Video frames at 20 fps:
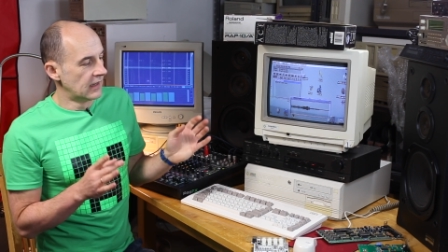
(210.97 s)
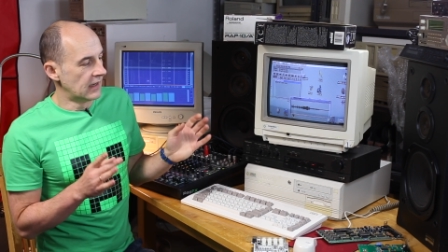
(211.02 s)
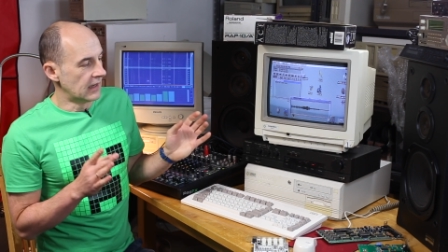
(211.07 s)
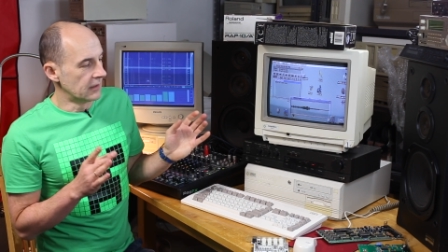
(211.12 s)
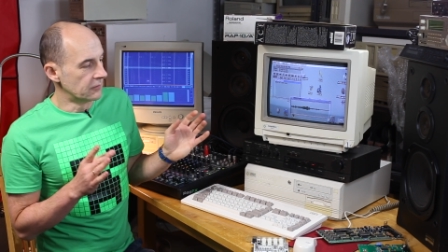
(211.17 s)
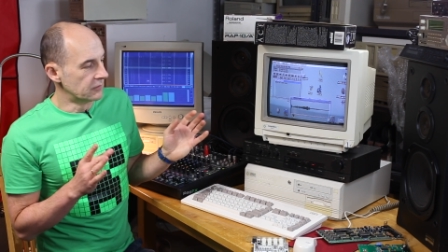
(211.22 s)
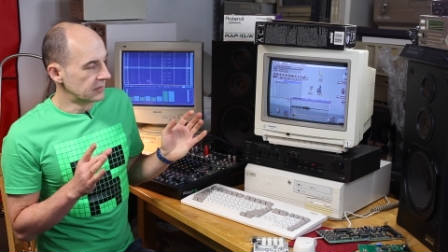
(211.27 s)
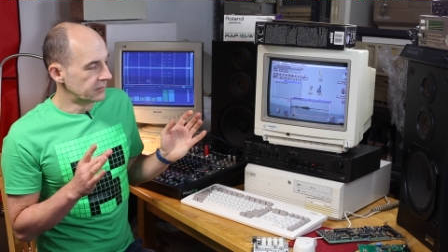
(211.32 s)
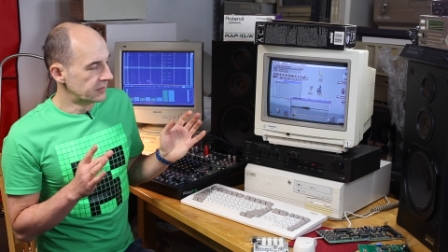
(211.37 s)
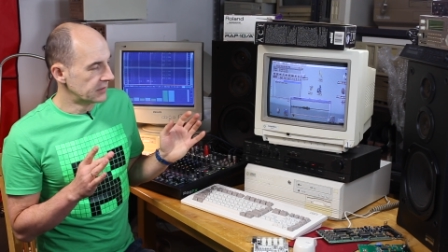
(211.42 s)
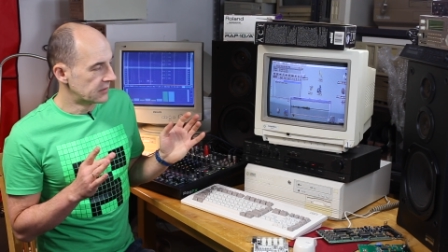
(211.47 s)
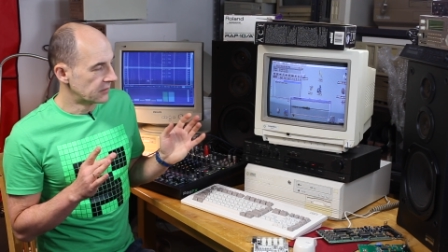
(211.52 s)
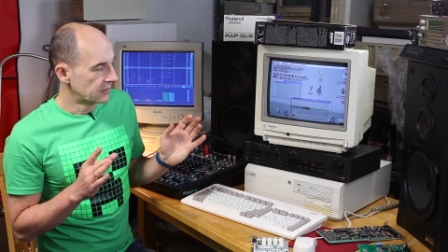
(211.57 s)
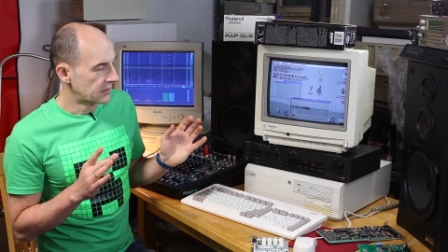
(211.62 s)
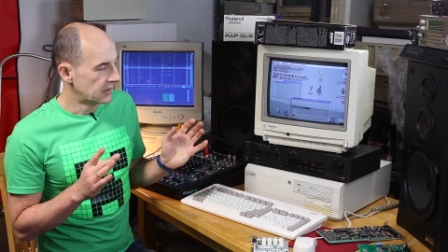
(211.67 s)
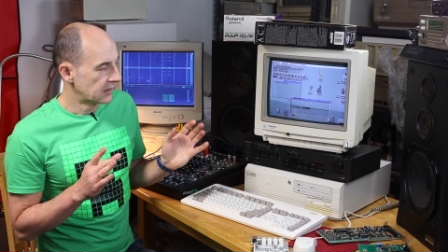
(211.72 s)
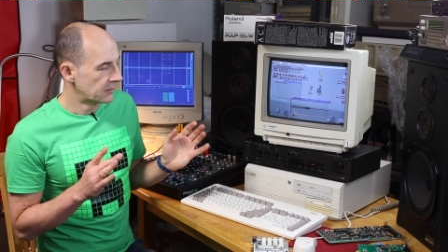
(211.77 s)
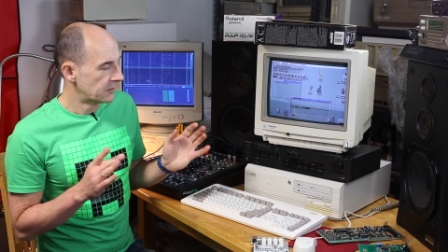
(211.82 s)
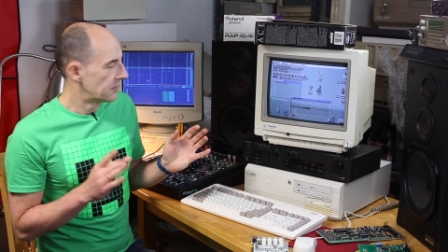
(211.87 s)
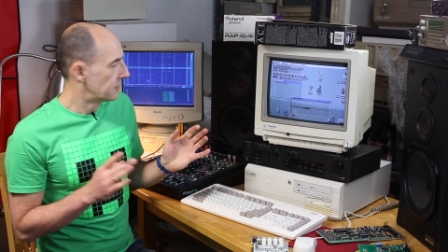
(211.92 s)
I will be
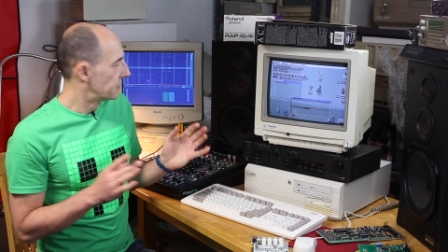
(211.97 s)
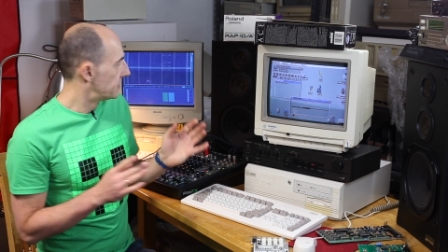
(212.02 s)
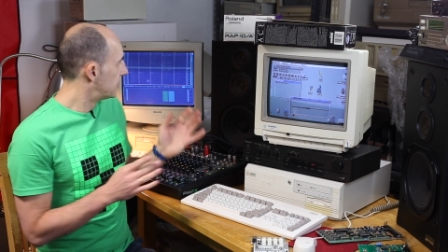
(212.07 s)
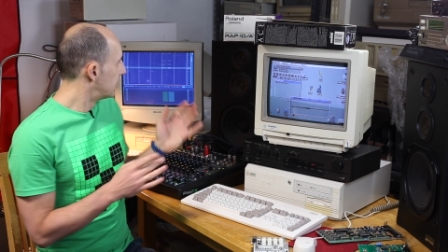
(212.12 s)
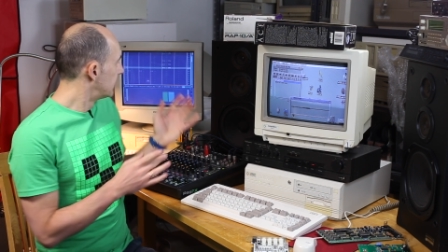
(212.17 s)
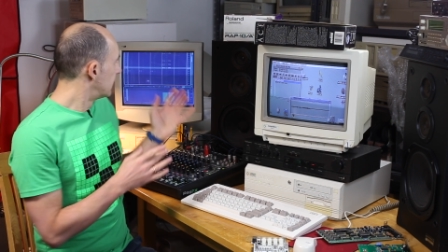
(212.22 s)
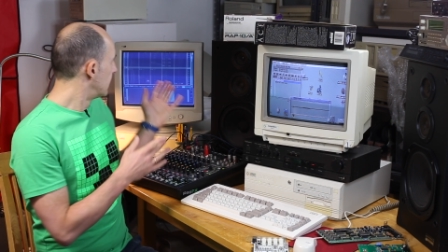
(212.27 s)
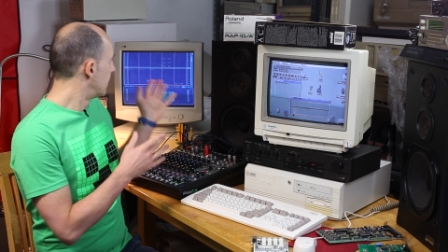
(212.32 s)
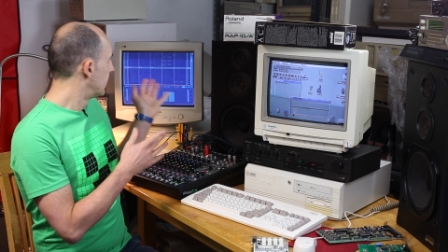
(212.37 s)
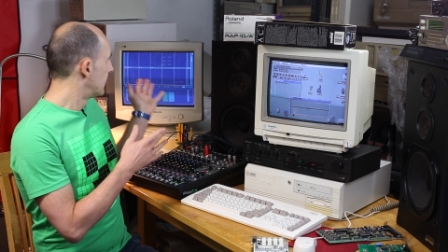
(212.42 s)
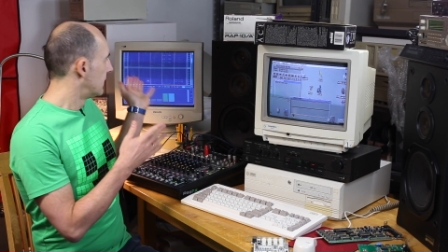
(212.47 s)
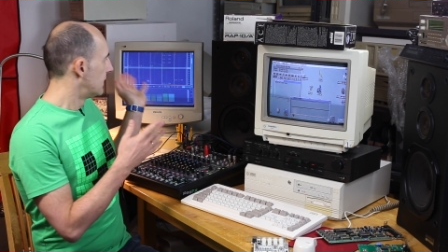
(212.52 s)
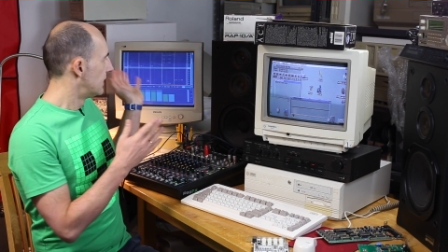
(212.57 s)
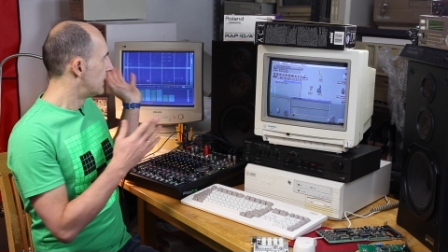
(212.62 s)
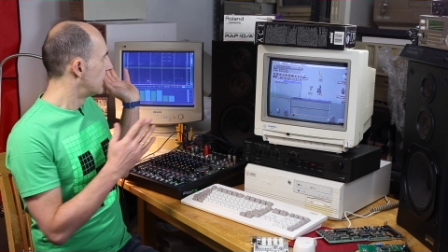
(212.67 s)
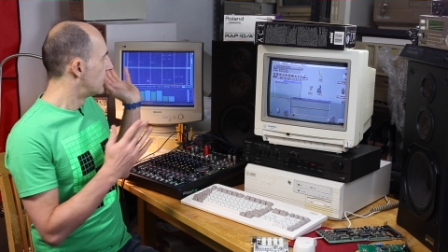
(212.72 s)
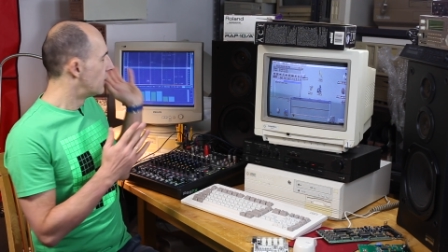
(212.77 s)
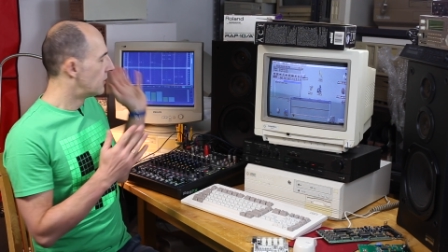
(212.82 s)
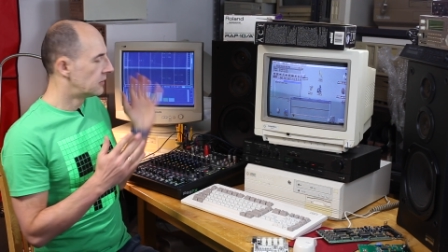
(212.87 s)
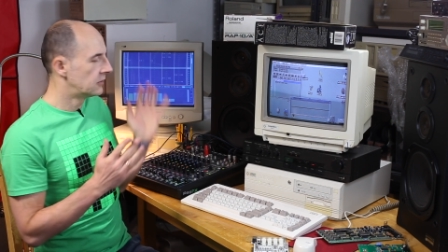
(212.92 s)
talking about
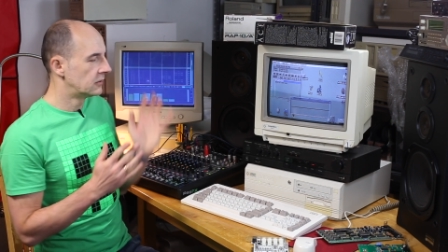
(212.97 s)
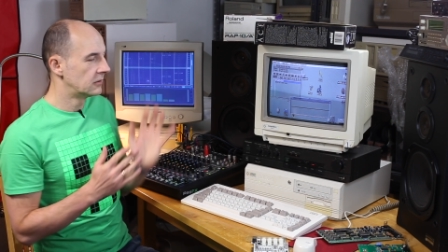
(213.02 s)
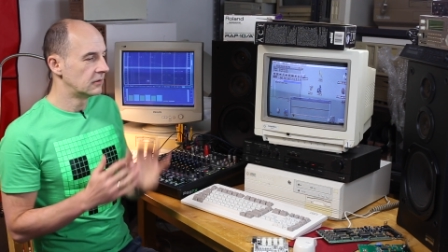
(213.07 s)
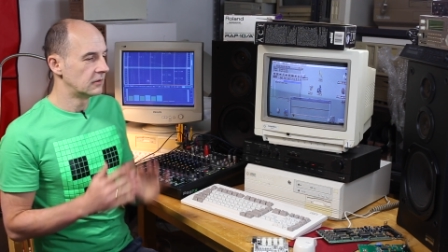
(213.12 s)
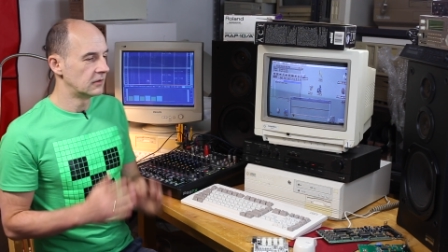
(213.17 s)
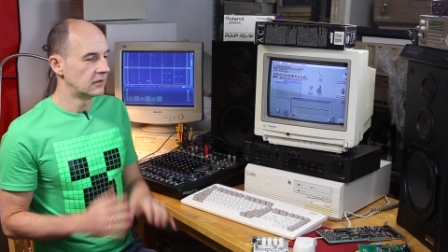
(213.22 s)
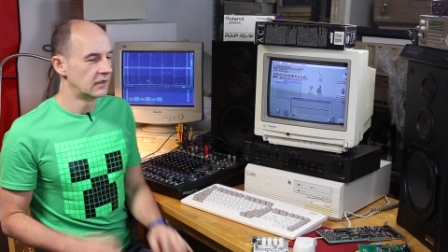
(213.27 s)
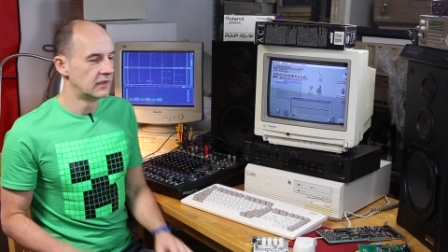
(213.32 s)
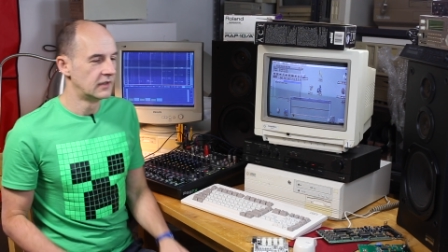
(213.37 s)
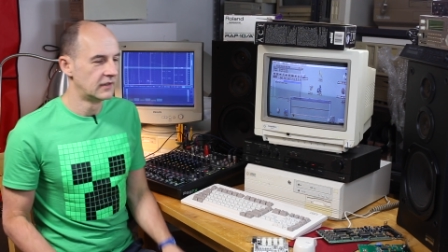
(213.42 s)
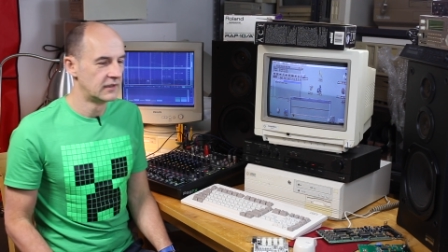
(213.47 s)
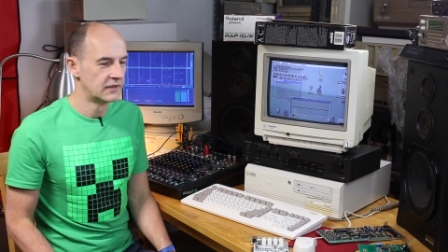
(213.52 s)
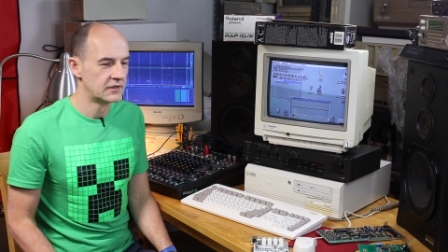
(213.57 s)
the whole